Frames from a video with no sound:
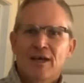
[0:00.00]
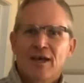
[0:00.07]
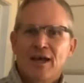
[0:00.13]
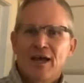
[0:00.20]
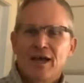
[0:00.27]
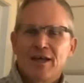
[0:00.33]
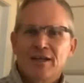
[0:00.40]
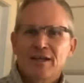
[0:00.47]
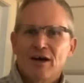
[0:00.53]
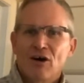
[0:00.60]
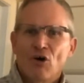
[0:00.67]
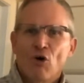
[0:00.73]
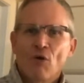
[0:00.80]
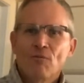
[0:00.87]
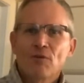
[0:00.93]
And
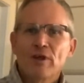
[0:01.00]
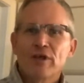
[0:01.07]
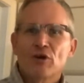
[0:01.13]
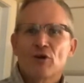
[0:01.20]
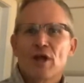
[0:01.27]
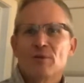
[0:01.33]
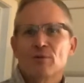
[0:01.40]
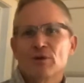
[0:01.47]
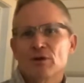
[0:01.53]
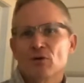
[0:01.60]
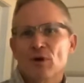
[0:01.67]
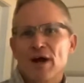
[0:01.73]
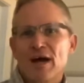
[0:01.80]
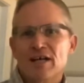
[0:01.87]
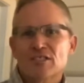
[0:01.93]
hopefully you're able to
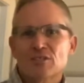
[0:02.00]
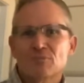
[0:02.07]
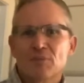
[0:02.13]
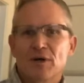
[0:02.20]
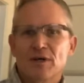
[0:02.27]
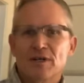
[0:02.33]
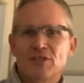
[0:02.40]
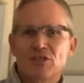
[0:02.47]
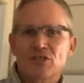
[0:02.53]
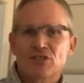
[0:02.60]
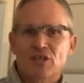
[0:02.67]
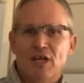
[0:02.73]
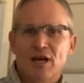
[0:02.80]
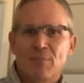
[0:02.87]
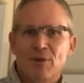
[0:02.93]
grasp just a
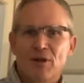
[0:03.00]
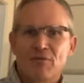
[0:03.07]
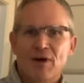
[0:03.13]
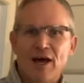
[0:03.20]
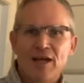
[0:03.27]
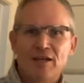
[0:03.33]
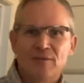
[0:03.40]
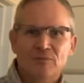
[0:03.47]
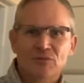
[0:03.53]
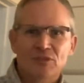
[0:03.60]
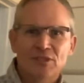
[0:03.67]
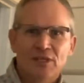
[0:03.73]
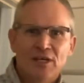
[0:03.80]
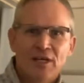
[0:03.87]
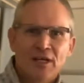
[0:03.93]
couple of items.
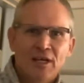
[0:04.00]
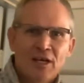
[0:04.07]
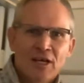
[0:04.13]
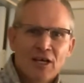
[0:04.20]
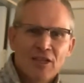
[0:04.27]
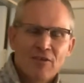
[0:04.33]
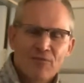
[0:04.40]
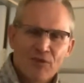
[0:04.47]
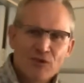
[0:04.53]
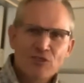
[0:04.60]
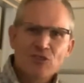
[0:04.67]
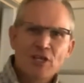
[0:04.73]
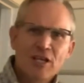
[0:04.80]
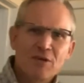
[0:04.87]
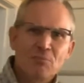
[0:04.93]
The first
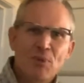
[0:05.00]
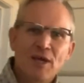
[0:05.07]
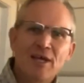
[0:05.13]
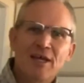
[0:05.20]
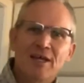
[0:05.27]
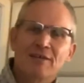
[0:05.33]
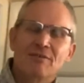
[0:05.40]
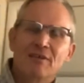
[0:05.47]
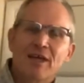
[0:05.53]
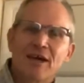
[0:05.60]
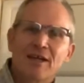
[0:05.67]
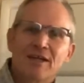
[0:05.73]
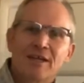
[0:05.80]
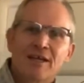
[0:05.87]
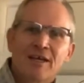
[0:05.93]
thing being
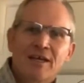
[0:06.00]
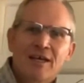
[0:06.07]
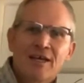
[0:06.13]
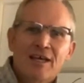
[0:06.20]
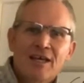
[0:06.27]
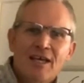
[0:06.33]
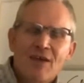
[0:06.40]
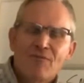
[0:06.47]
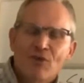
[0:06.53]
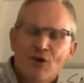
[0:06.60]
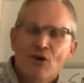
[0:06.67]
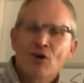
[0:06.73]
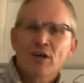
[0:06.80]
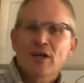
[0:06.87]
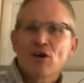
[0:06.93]
that if you're
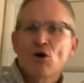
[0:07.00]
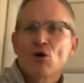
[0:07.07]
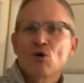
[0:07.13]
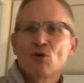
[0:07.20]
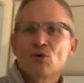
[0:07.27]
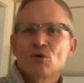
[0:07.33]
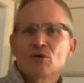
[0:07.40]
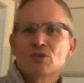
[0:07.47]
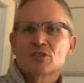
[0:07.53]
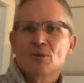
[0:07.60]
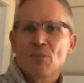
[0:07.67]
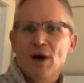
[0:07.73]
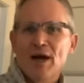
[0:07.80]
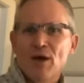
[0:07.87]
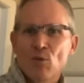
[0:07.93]
going to go to
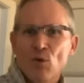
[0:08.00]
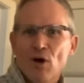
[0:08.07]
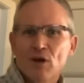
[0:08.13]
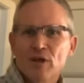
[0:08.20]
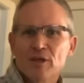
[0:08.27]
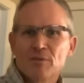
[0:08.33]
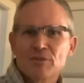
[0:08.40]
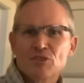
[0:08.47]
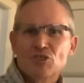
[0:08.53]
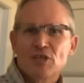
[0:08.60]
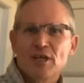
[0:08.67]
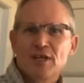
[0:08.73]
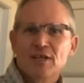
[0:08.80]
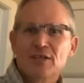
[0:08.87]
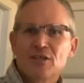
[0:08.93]
buy a welding
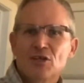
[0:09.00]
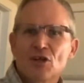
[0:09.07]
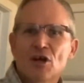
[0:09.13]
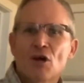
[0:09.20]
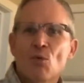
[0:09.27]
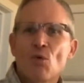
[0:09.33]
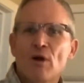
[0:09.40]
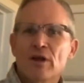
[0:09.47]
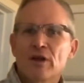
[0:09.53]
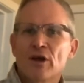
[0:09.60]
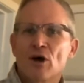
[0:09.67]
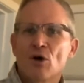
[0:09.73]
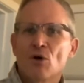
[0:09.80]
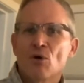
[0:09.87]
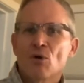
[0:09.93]
machine, you're going to want to
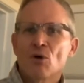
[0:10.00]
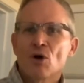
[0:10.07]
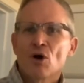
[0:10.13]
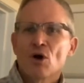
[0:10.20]
know